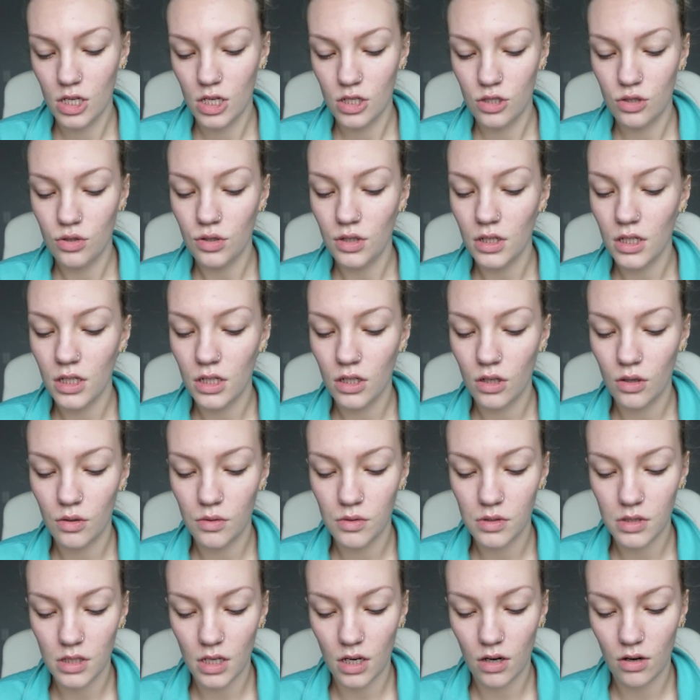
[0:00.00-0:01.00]
treated
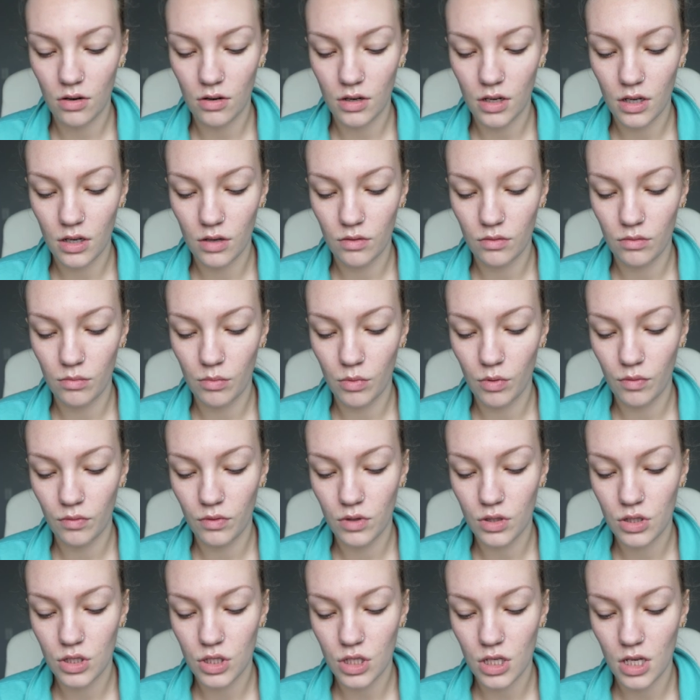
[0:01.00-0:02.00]
nose area, remove
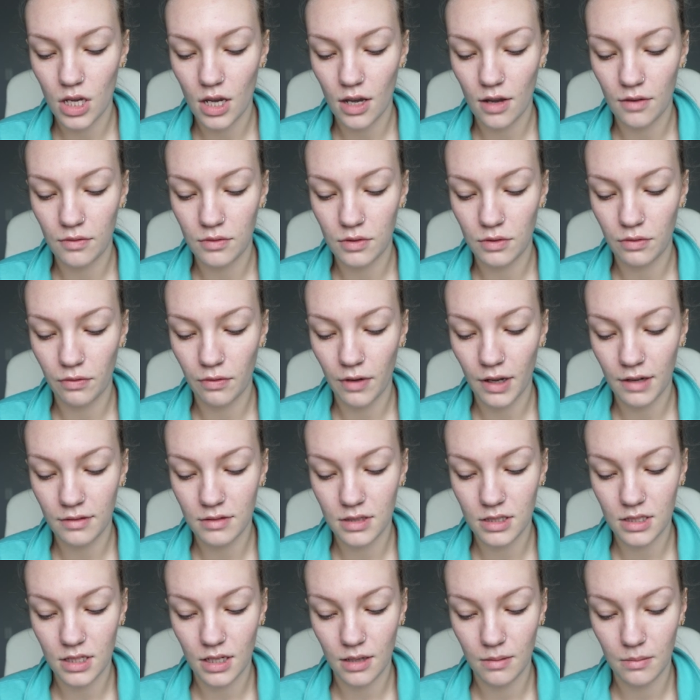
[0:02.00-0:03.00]
the sheet after 5
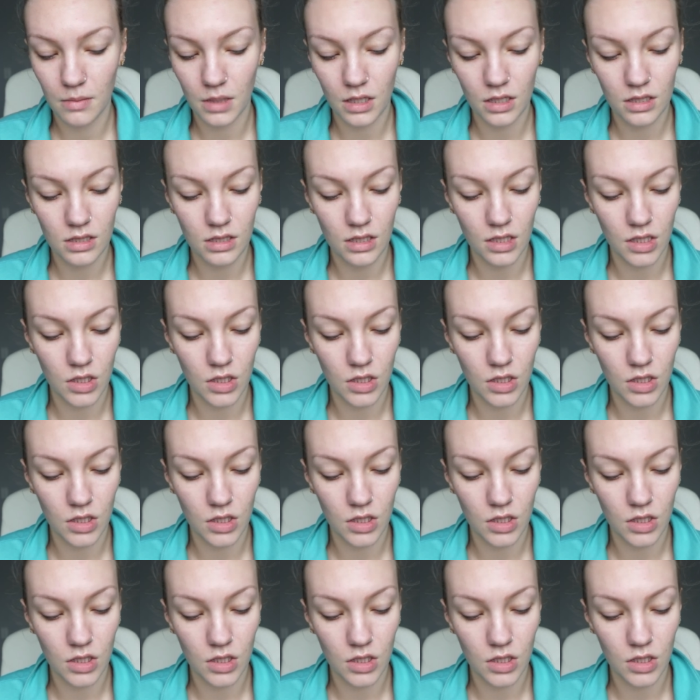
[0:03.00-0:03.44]
to 10 minutes,